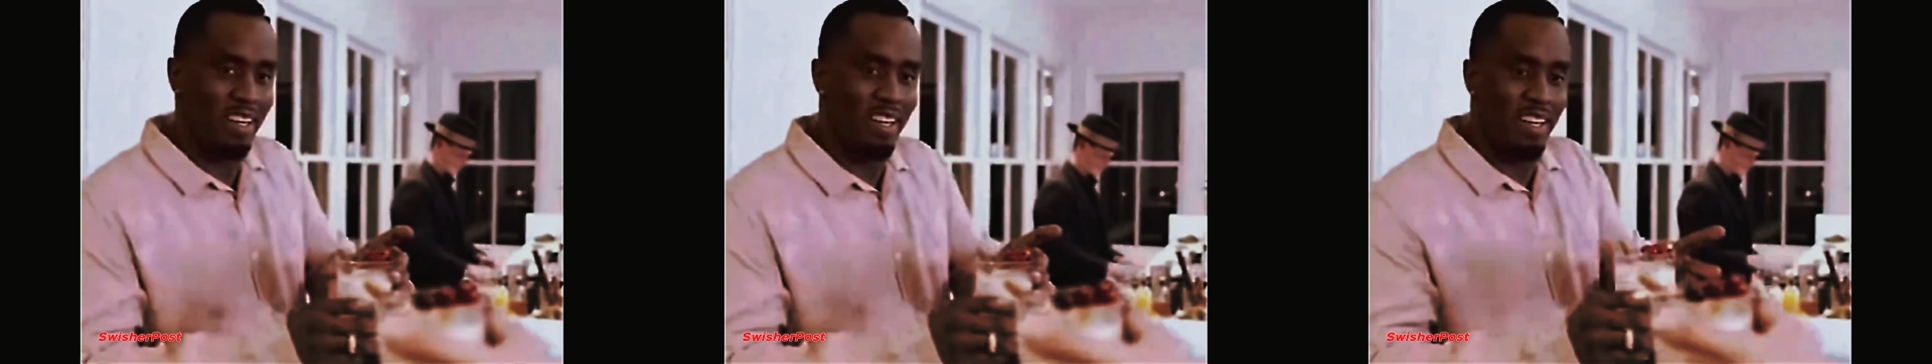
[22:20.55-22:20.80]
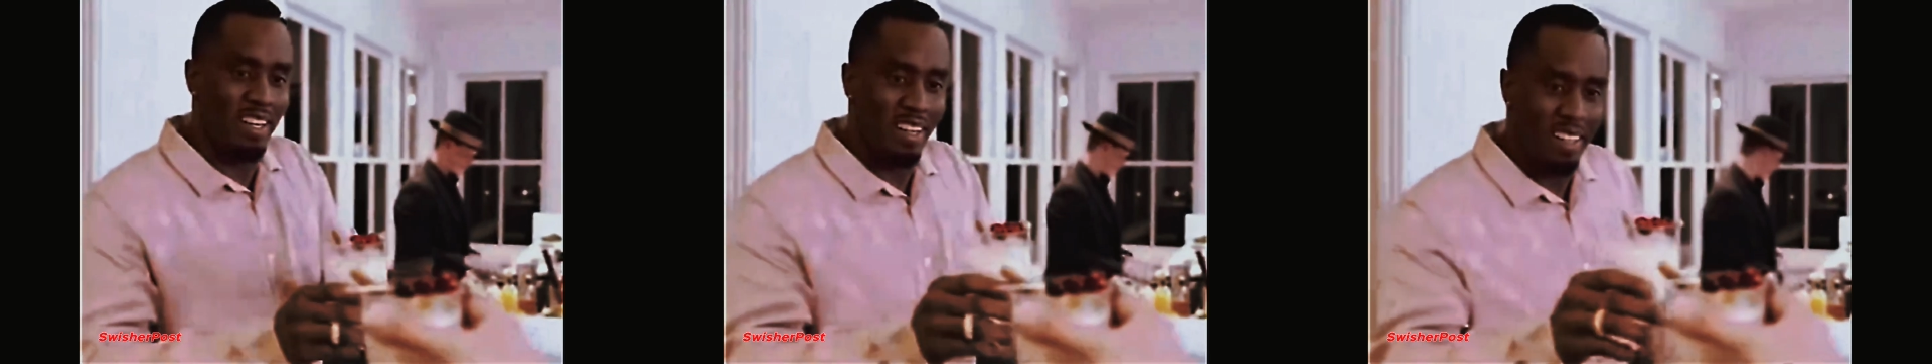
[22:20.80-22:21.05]

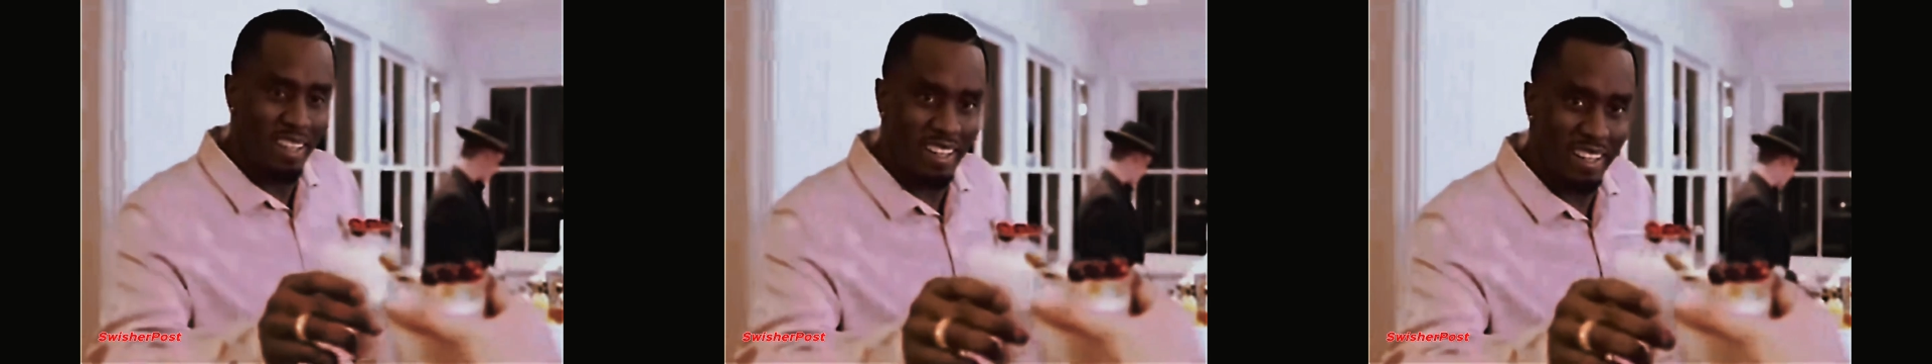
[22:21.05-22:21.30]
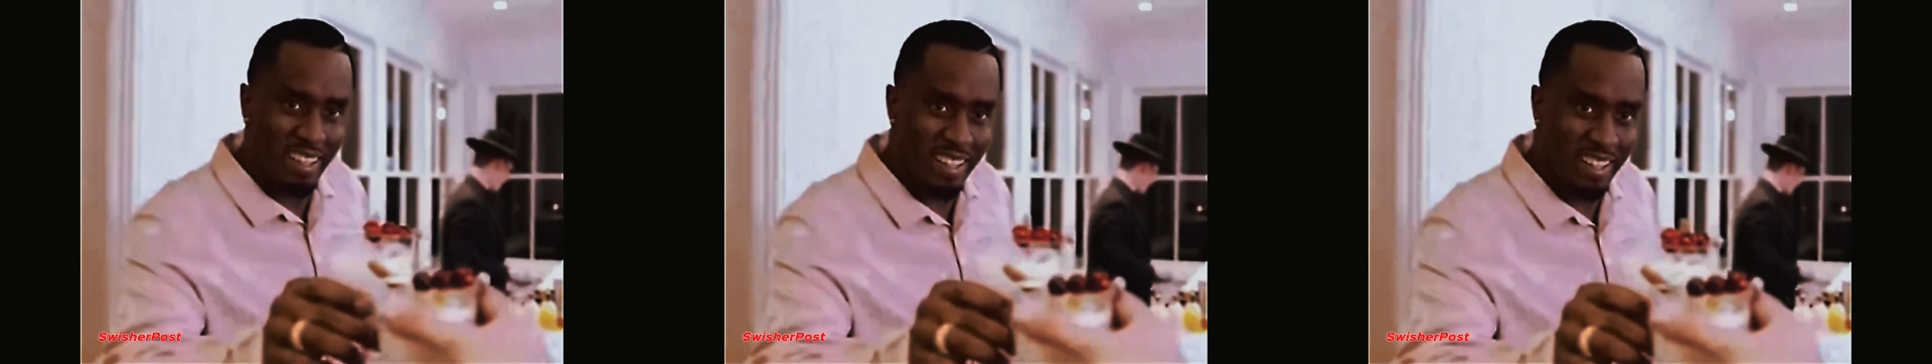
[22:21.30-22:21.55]
Still, the
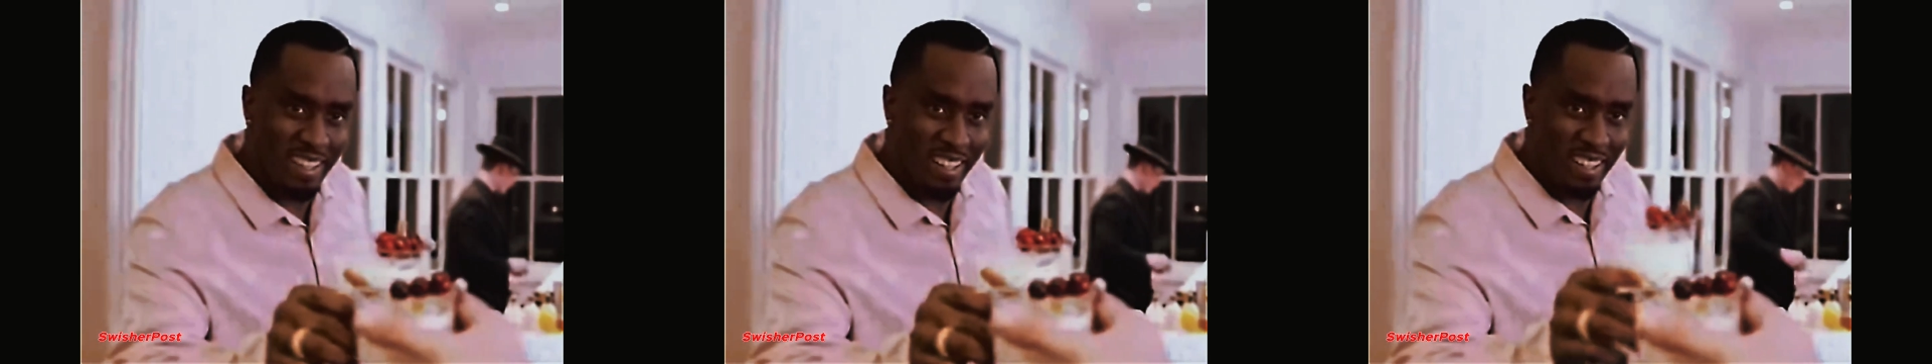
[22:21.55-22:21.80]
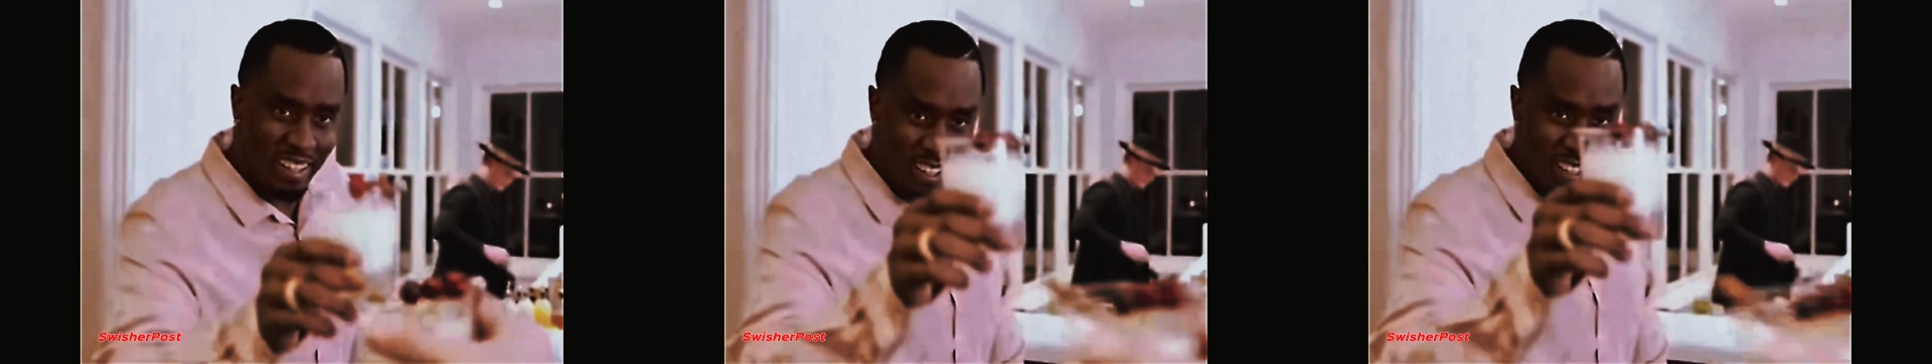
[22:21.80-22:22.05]
violence was
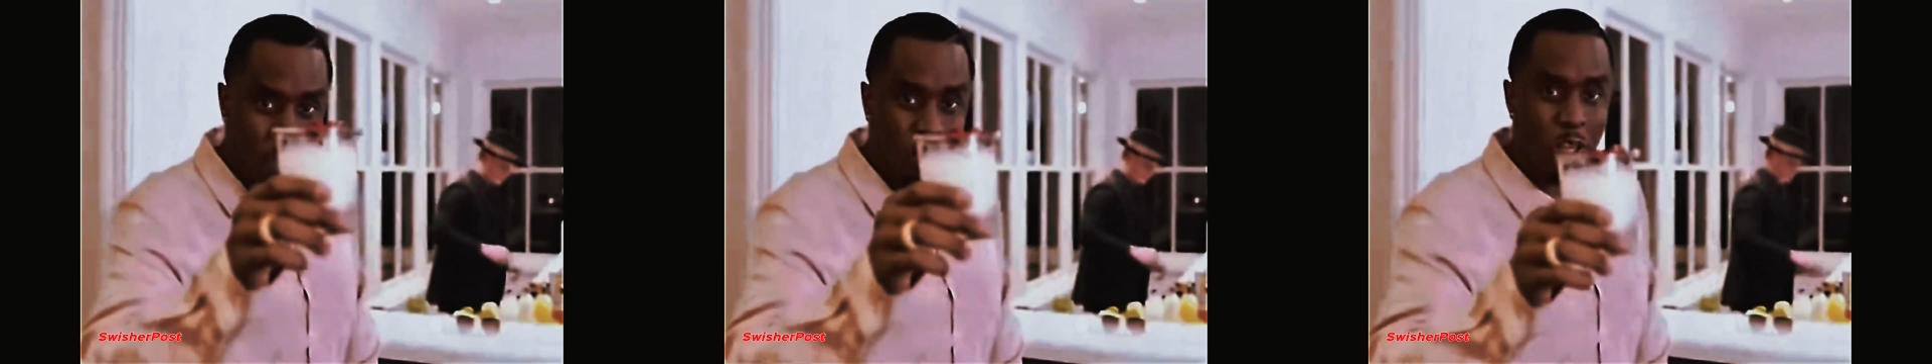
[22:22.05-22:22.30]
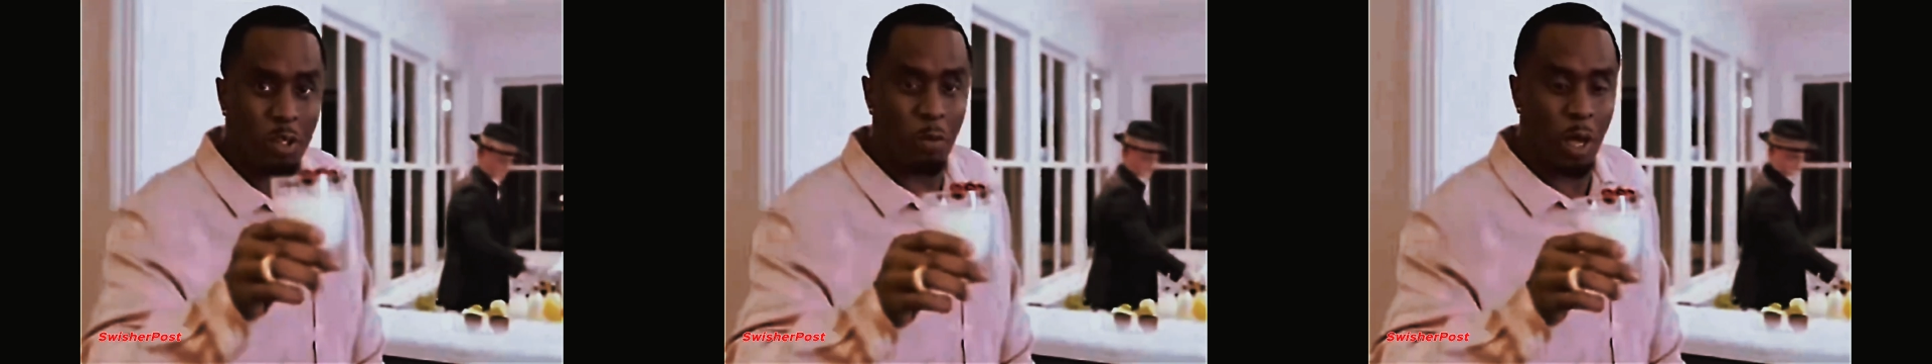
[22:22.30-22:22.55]
enough to make
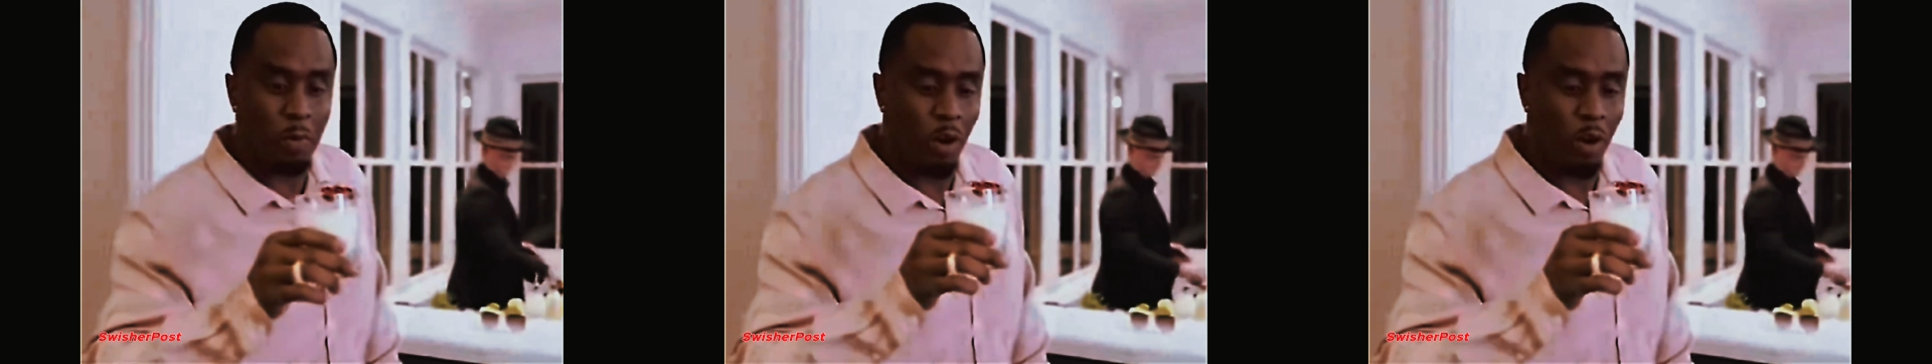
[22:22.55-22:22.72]
him worry